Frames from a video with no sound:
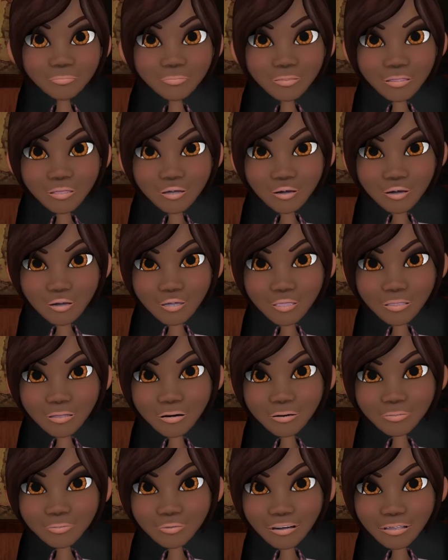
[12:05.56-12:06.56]
No,
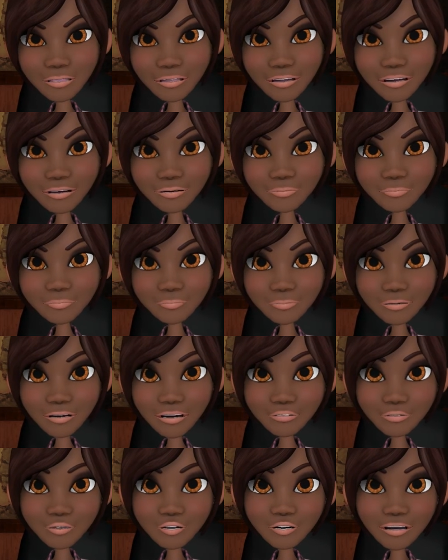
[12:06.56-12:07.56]
not really.
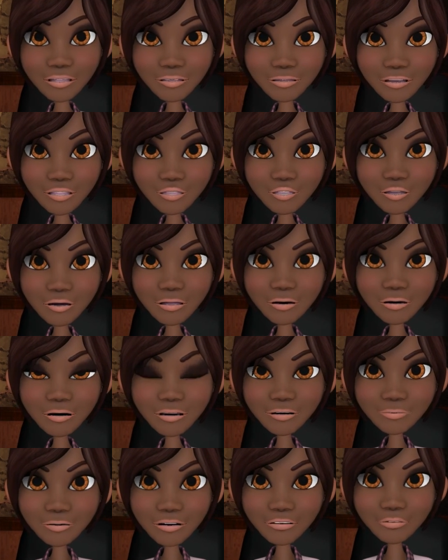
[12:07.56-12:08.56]
If you consider all
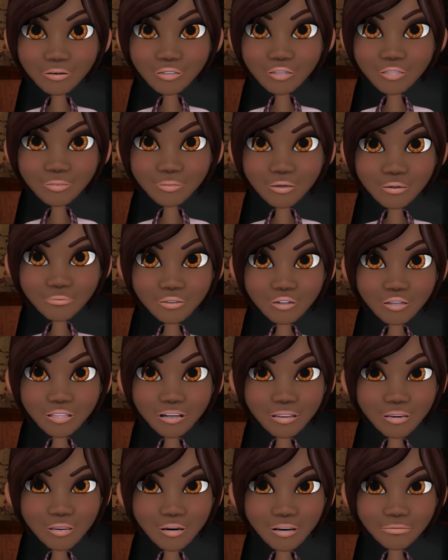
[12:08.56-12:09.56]
the effort you put
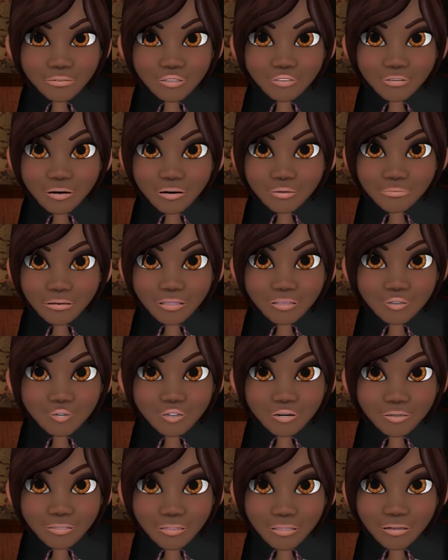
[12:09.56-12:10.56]
into the performance
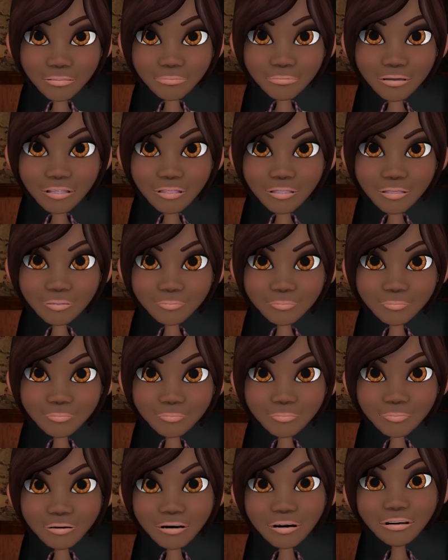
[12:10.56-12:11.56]
work statement,
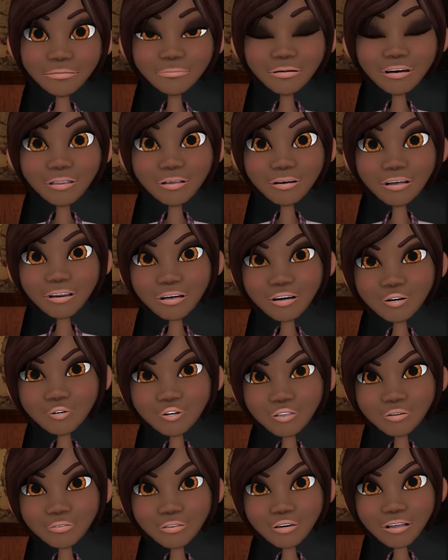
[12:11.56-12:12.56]
the bulk of the
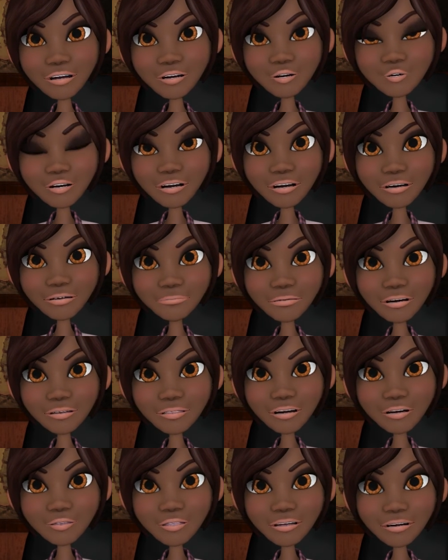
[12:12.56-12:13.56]
work for the QASP
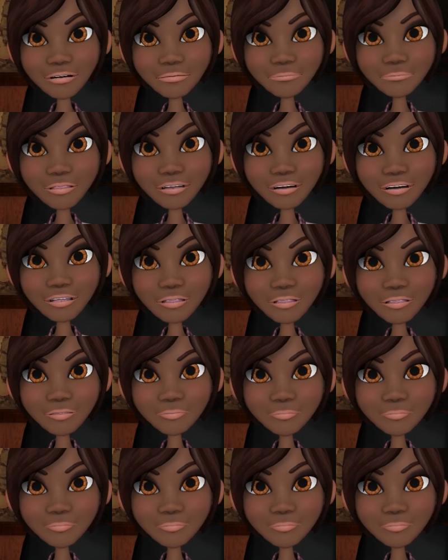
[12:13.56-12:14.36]
is nearly complete.